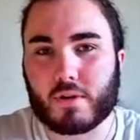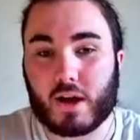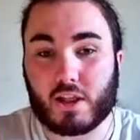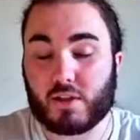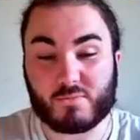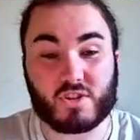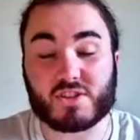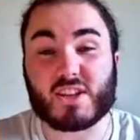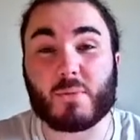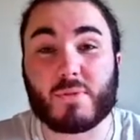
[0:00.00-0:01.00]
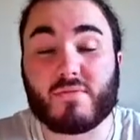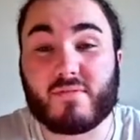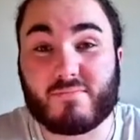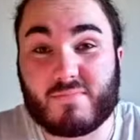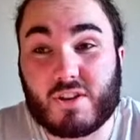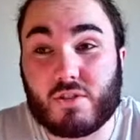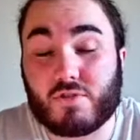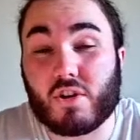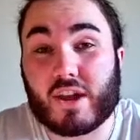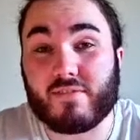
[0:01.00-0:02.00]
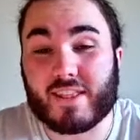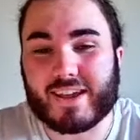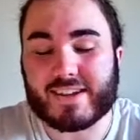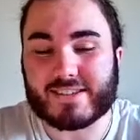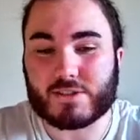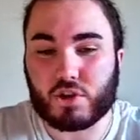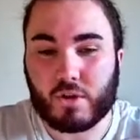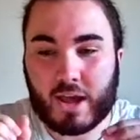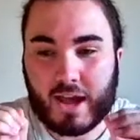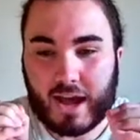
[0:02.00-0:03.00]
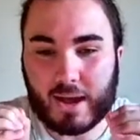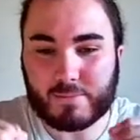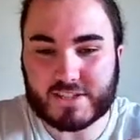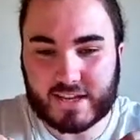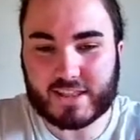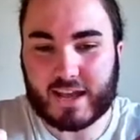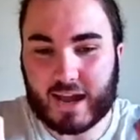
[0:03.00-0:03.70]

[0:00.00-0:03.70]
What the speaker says: A lot of them trying to stay up in the, not get relegated. So I'm seeing that.